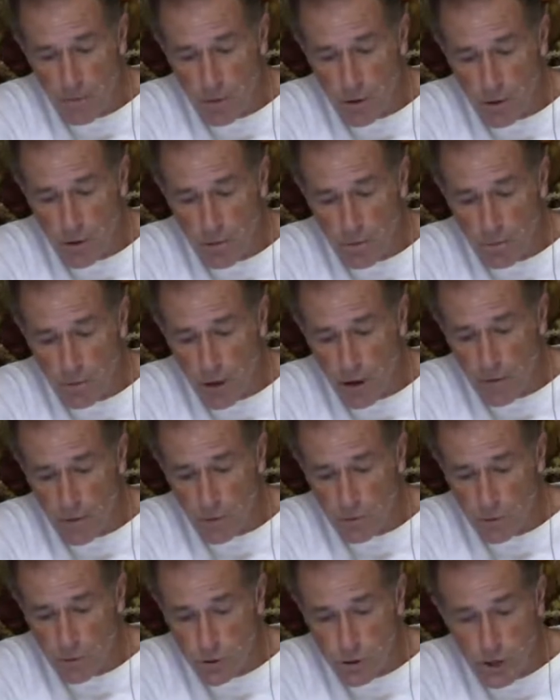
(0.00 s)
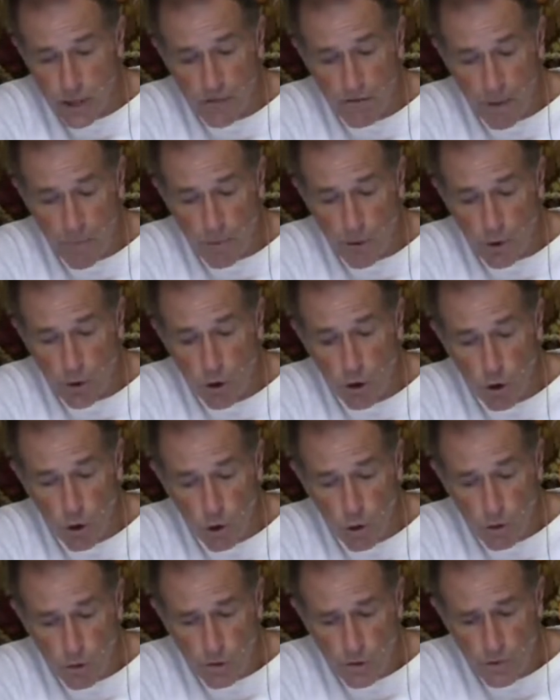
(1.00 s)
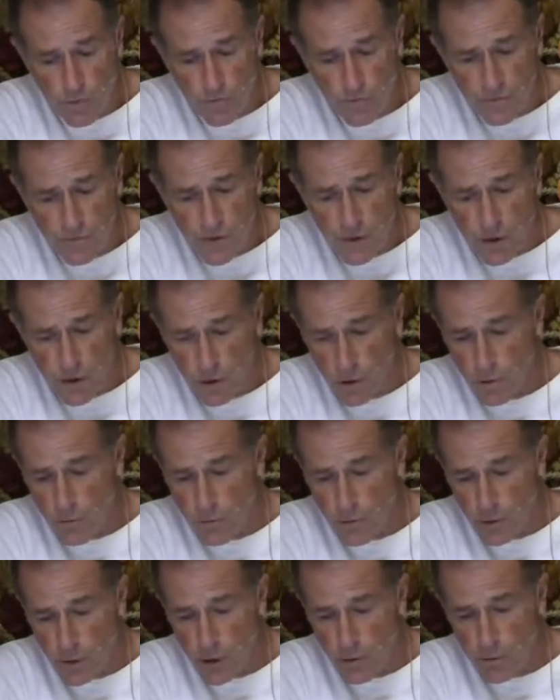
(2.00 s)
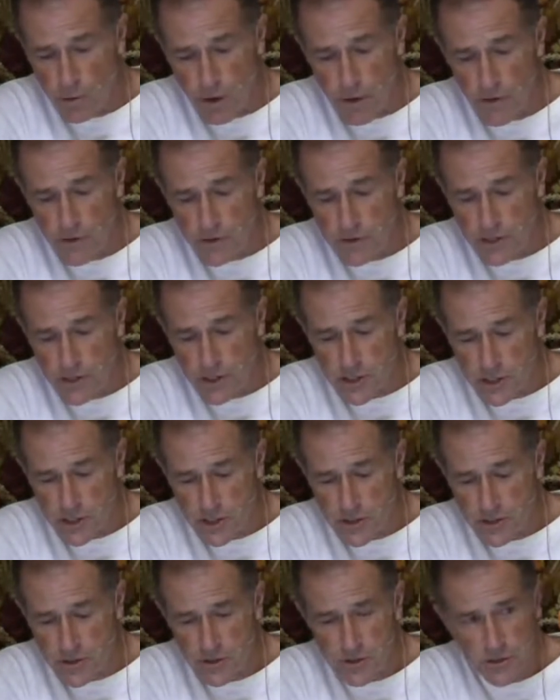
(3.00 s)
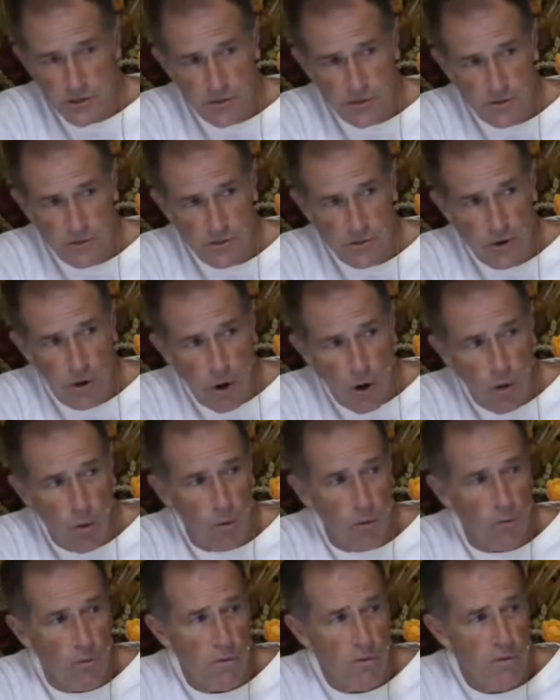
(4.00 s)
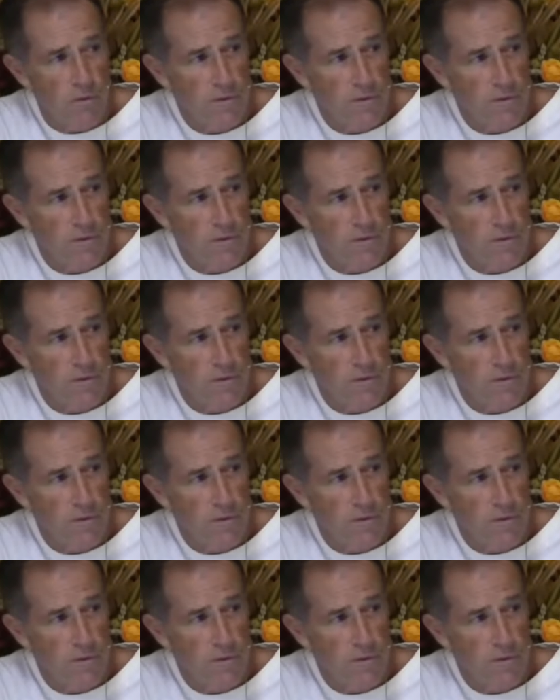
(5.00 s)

your gold for your brothers and sisters? No.